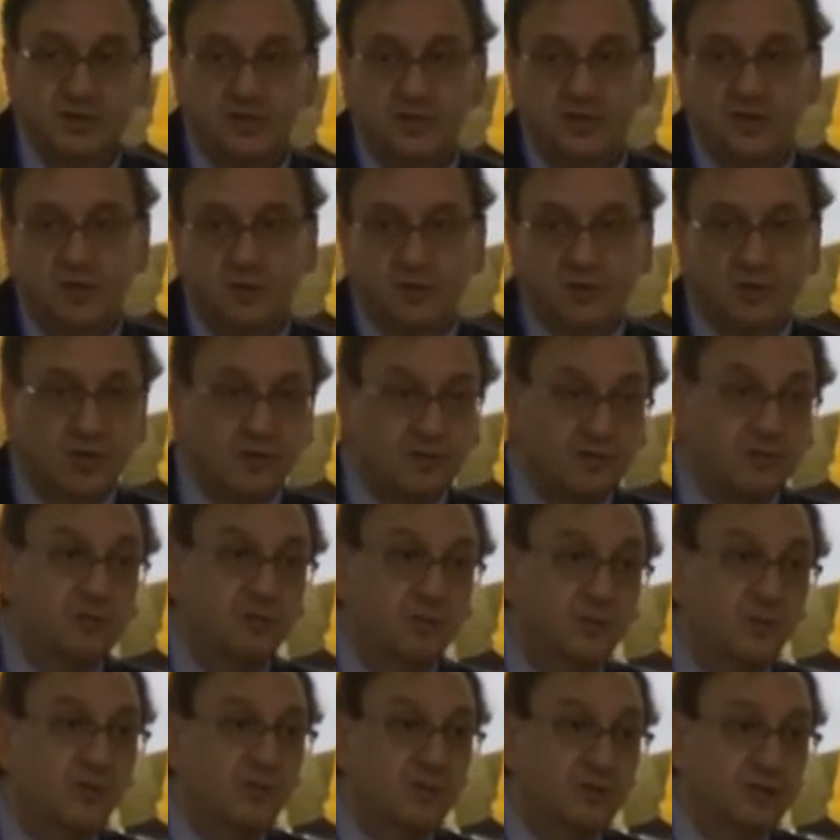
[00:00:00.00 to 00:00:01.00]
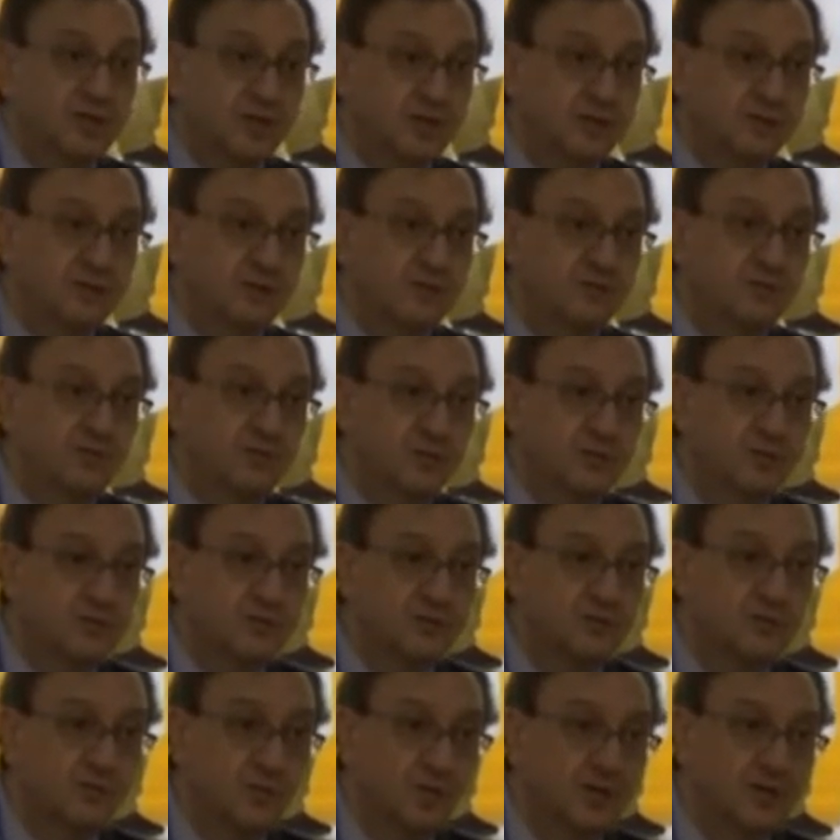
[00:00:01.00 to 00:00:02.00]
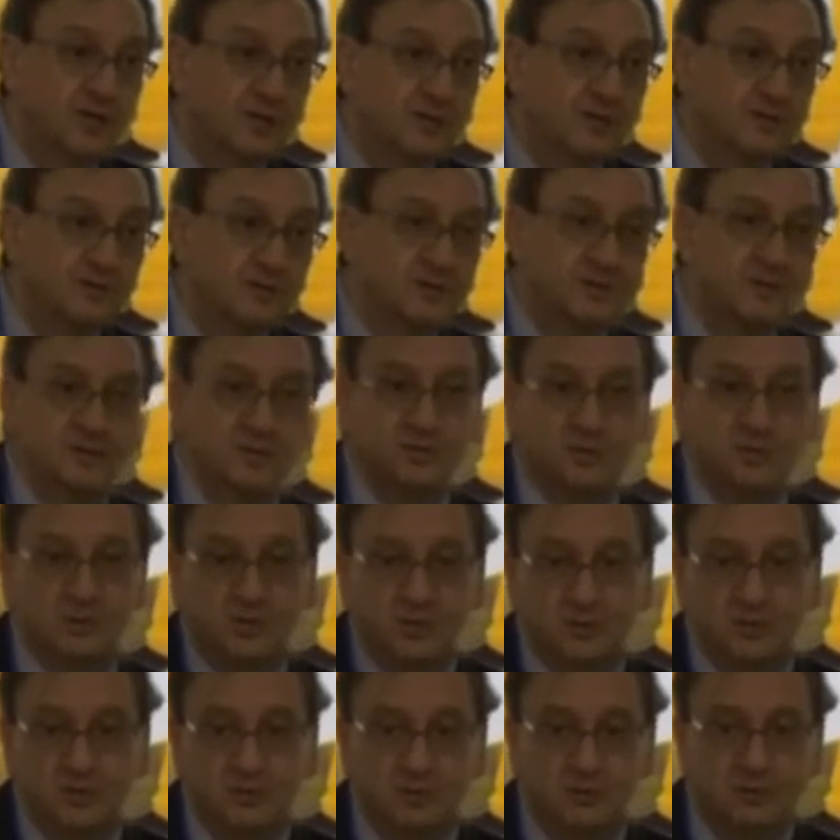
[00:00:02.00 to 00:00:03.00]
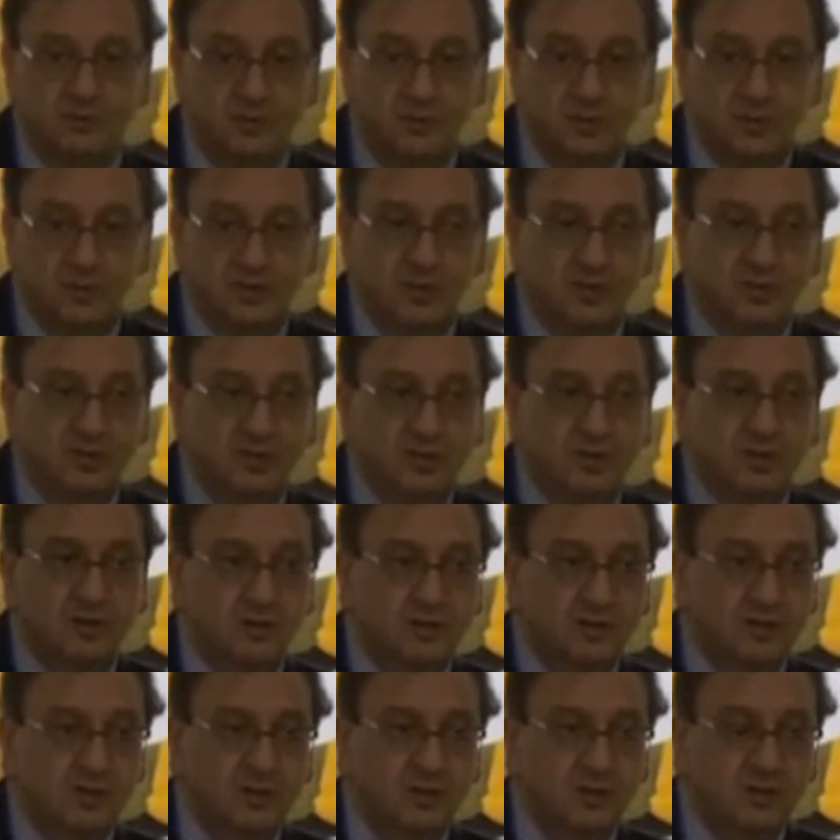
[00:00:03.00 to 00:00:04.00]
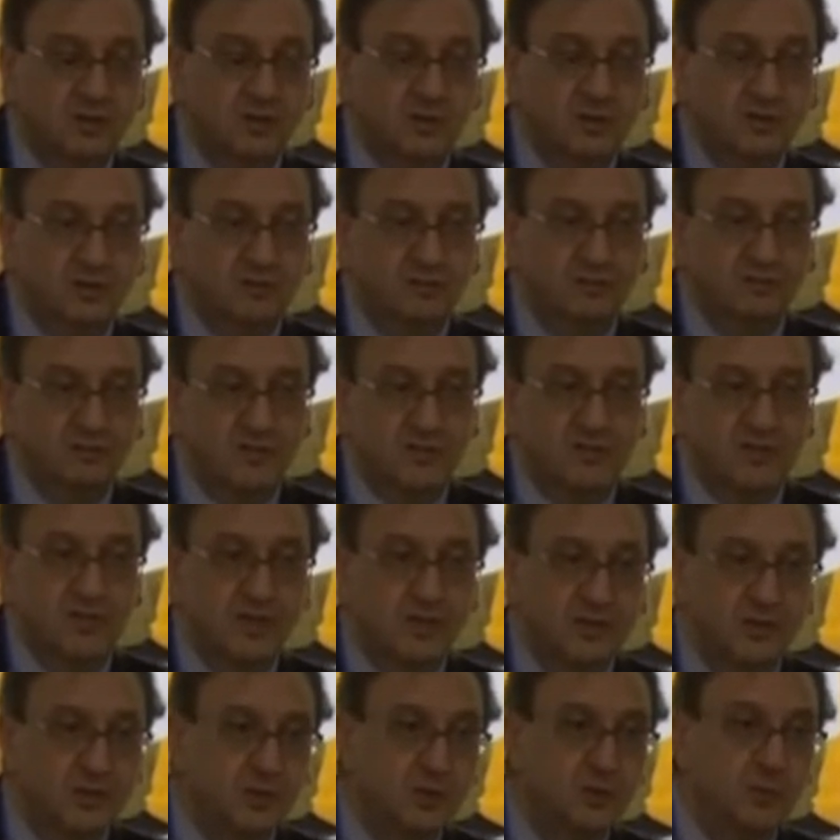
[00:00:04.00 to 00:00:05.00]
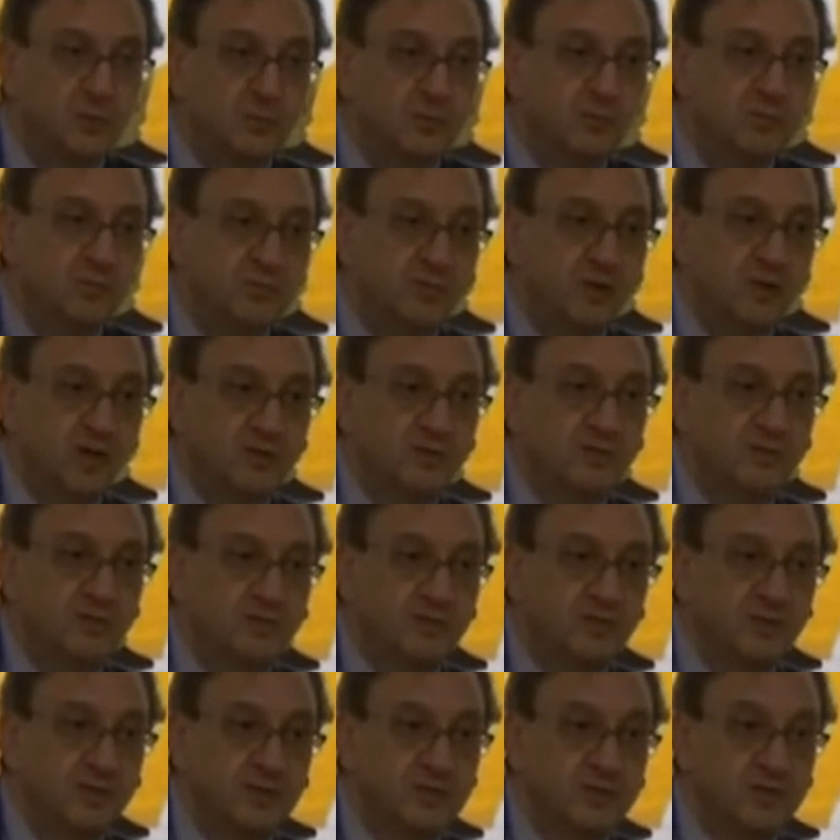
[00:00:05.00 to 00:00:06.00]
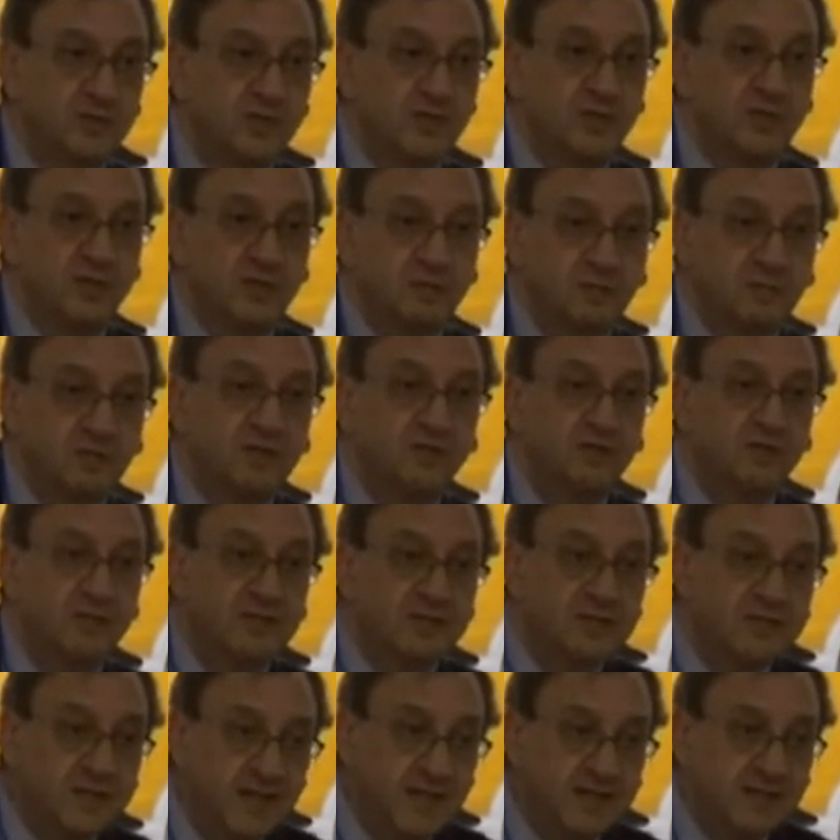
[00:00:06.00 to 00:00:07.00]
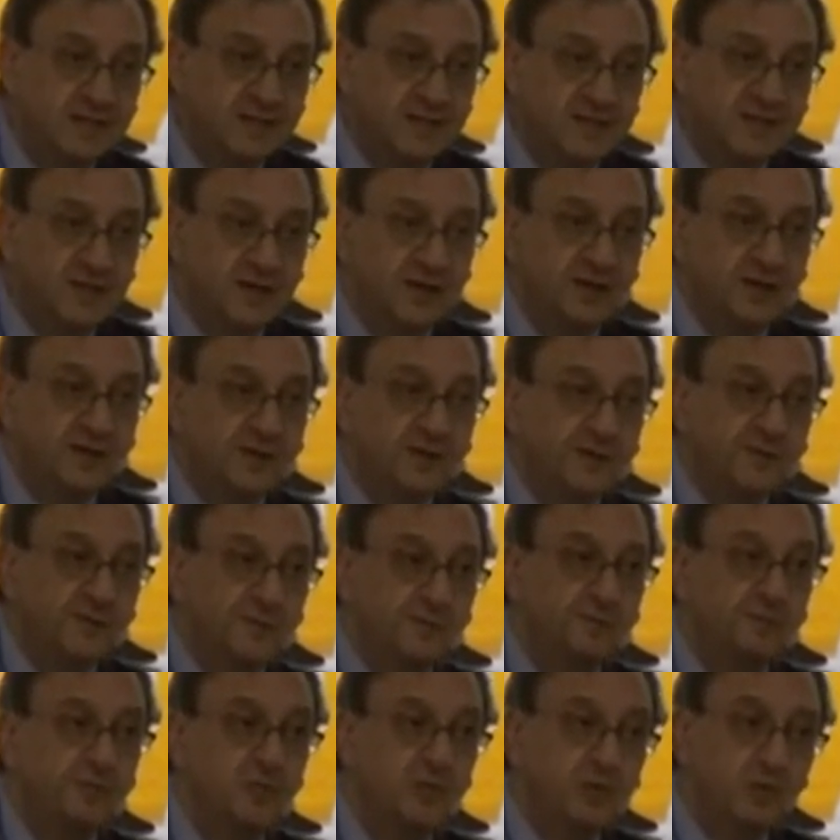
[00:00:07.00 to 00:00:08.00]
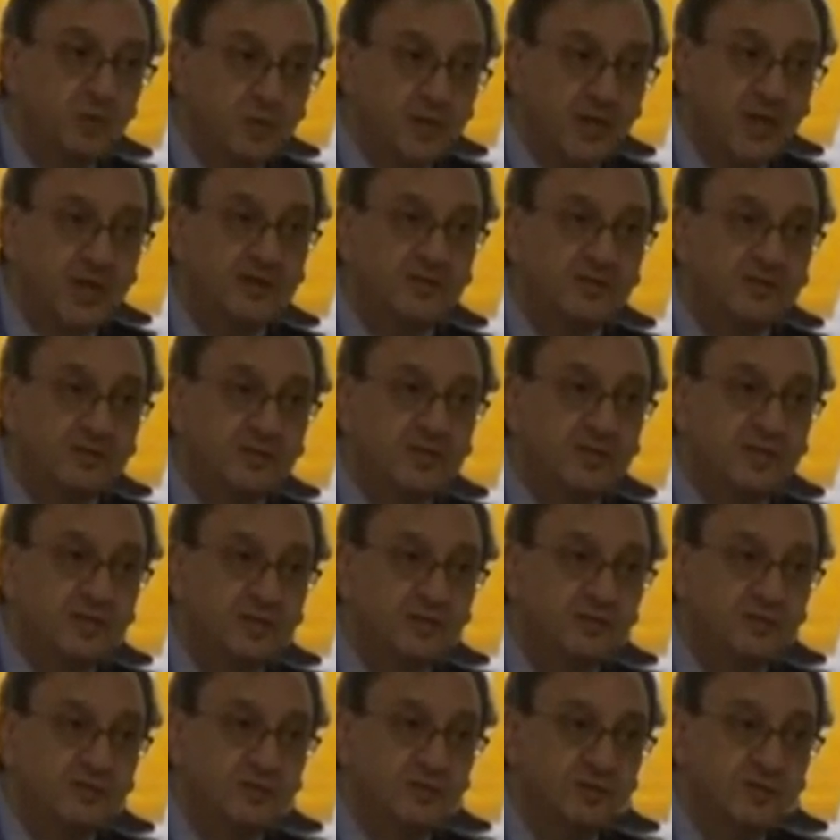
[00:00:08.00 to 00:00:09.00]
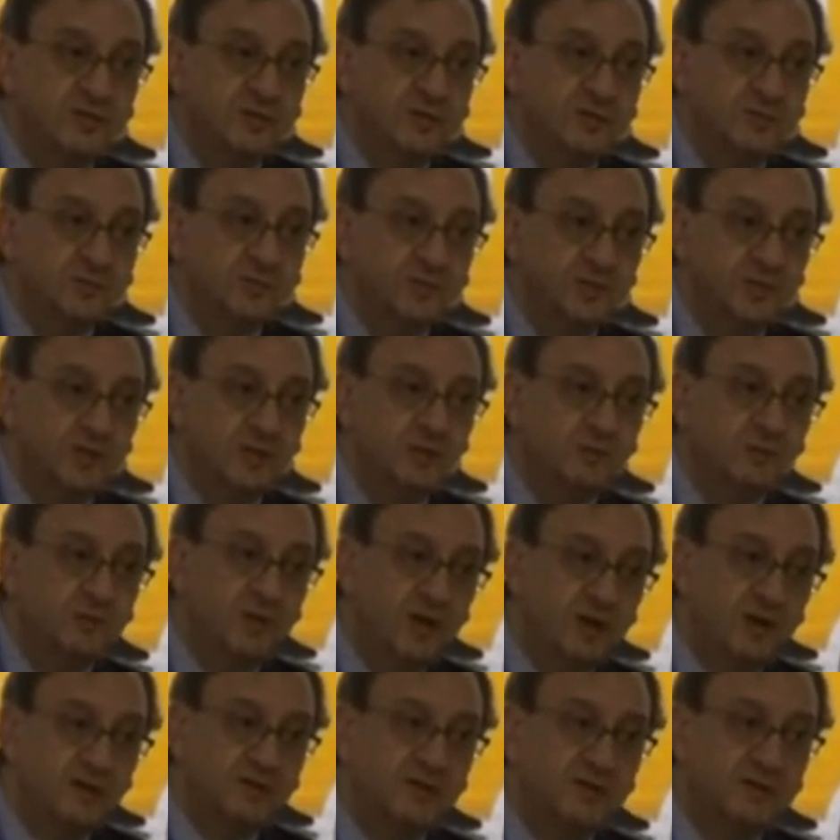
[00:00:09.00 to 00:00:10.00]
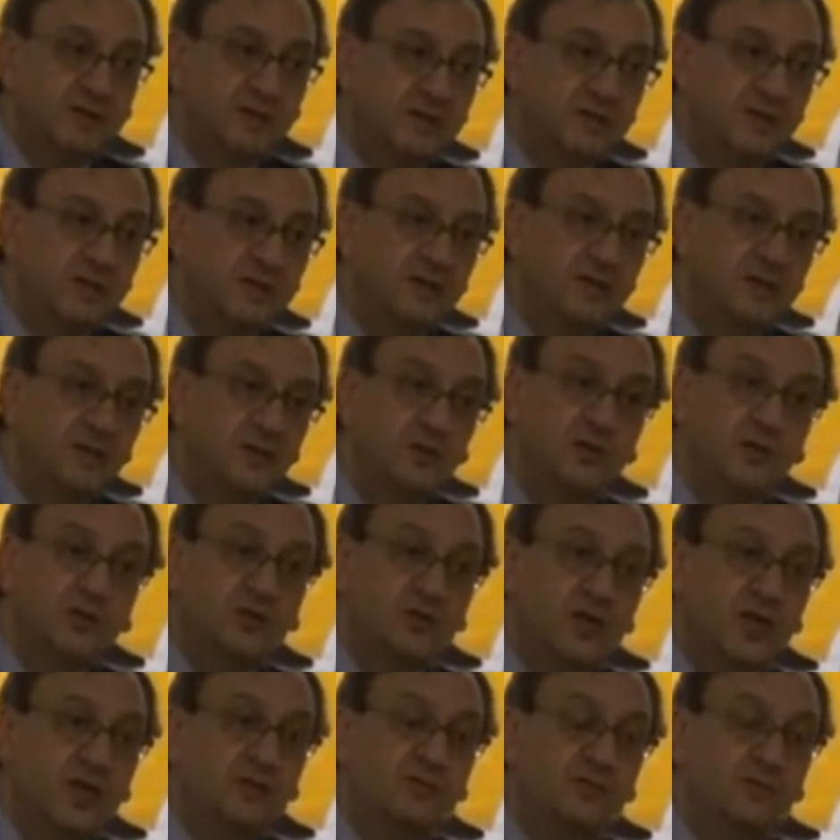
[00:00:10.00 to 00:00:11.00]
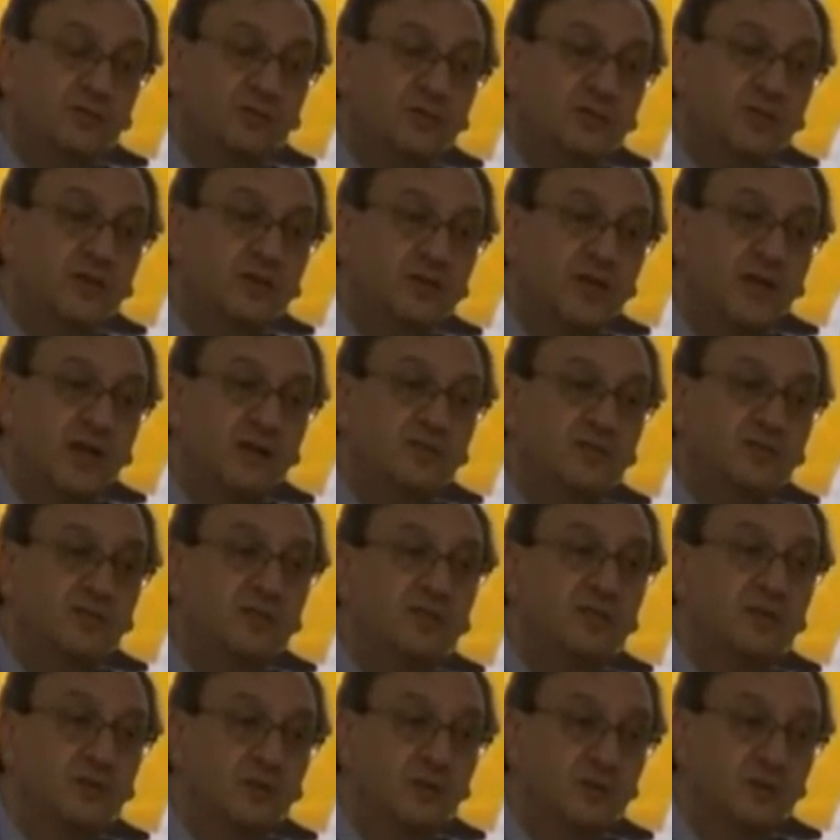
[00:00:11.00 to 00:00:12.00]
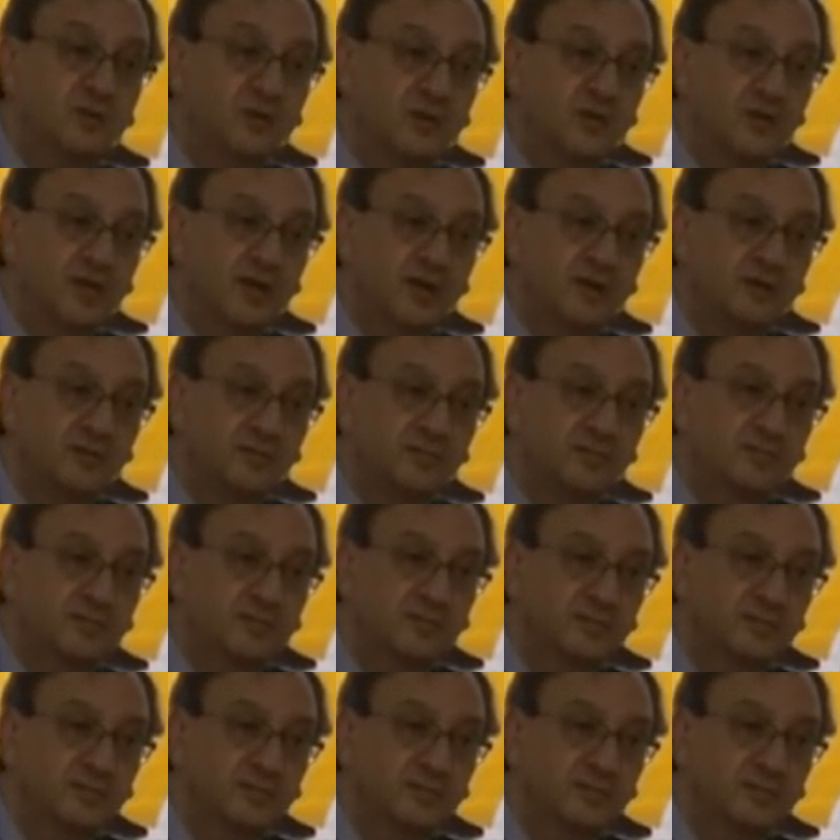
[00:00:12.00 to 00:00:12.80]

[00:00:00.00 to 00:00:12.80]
Now other mold can give you osteomyelitis, as you well know, Fusarium, other things. But if it's candida, you can treat, partly you don't have to treat IV all the time.